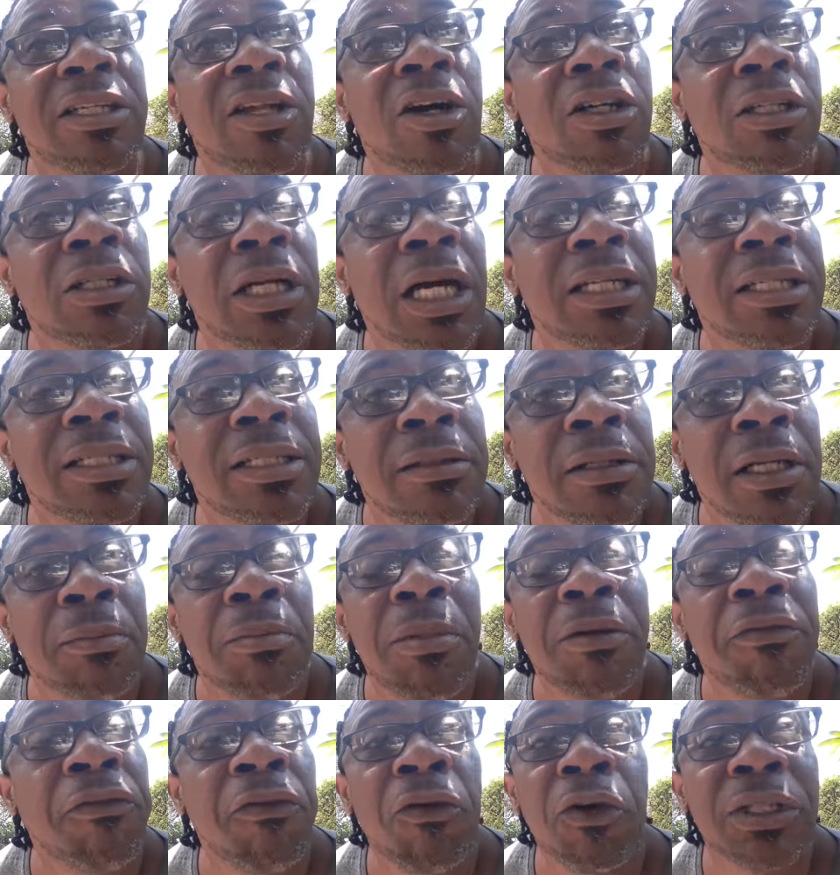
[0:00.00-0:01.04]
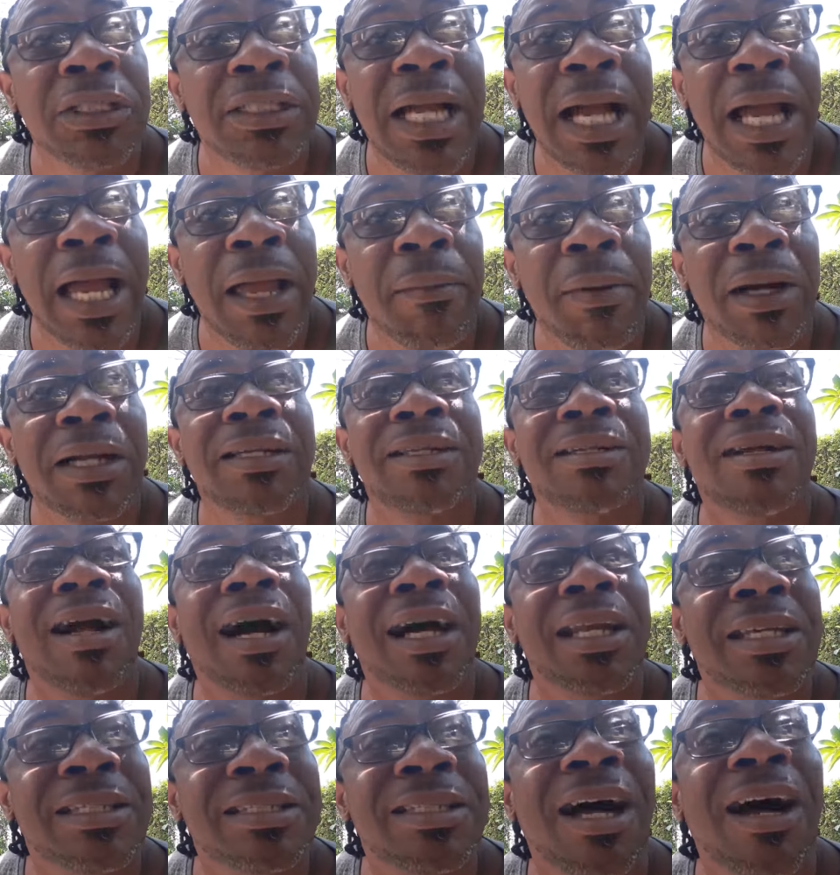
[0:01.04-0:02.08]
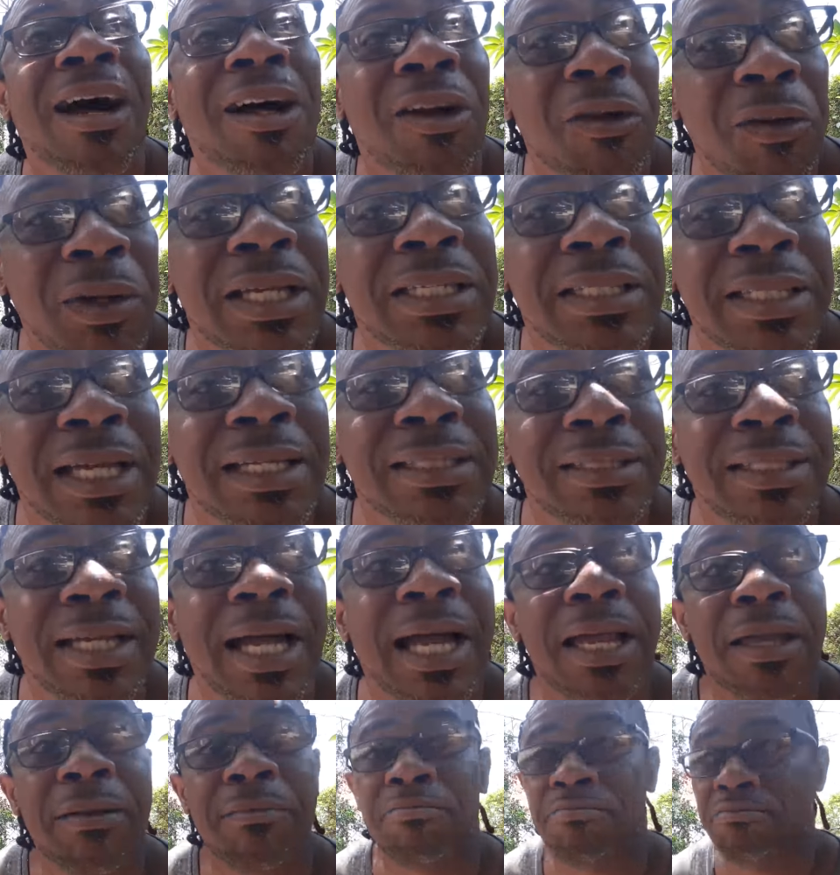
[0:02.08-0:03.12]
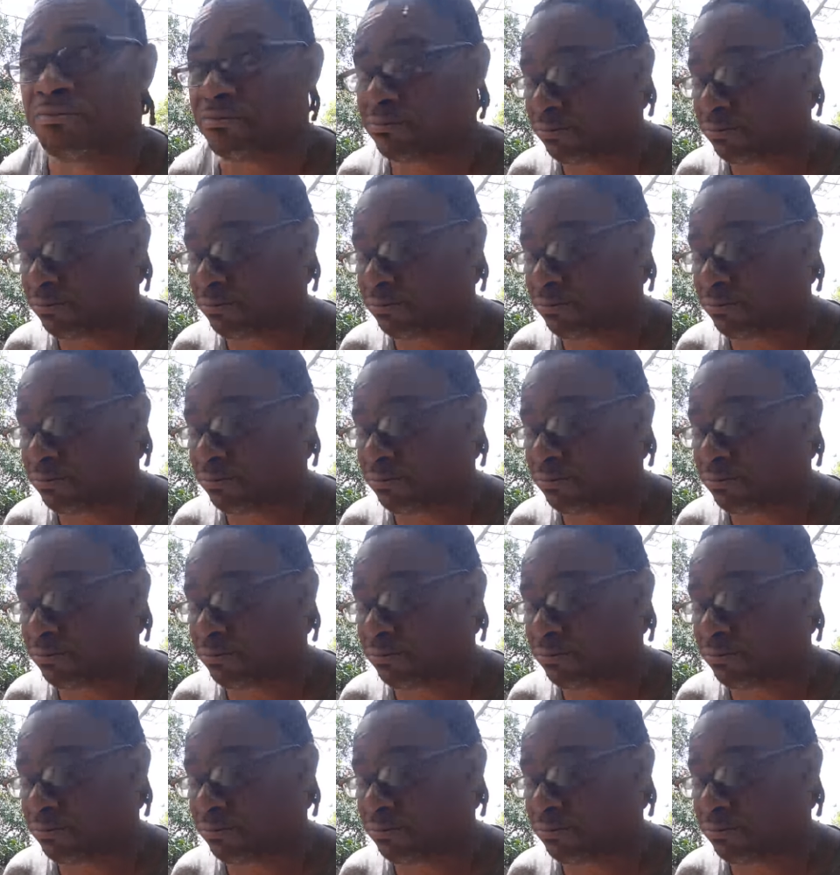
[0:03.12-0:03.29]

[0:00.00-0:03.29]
done on it before time, and God is always on time.